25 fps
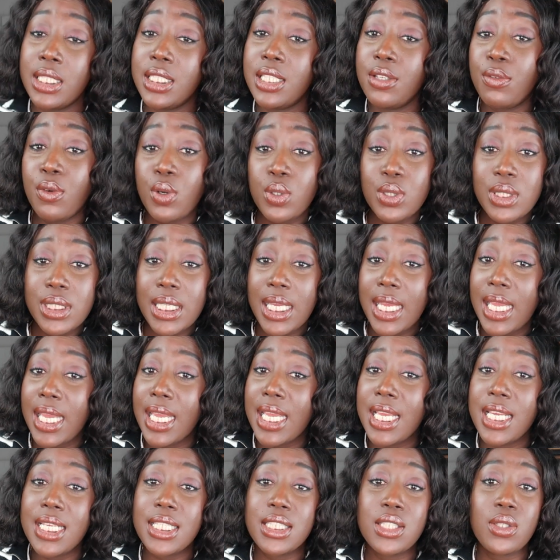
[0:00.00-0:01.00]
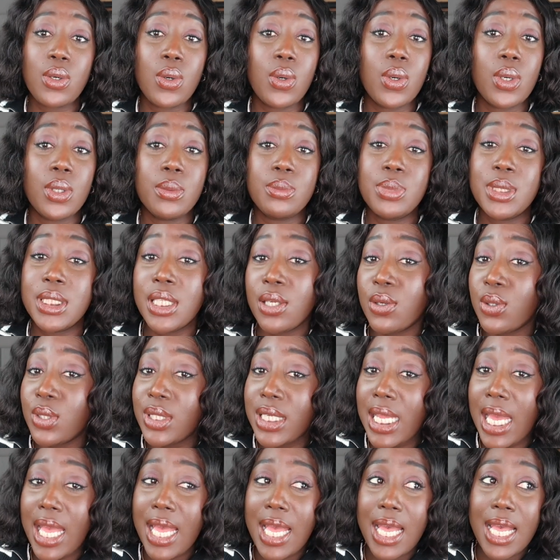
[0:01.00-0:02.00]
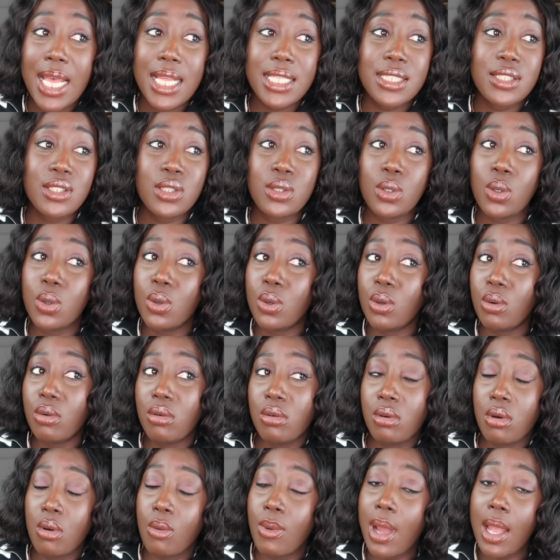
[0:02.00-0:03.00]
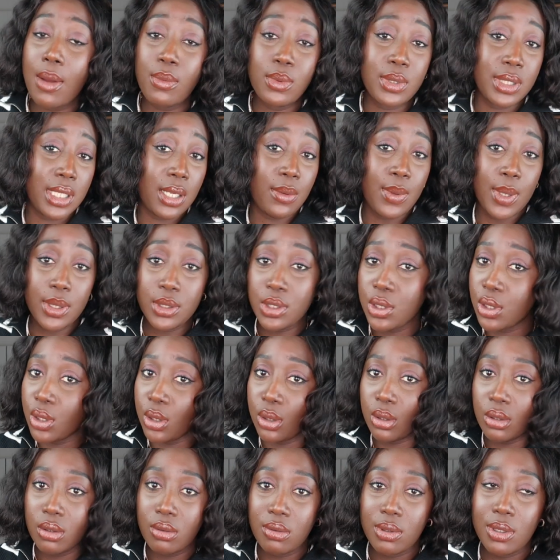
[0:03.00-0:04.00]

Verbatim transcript: divorcees or single dads so why wouldn't they want you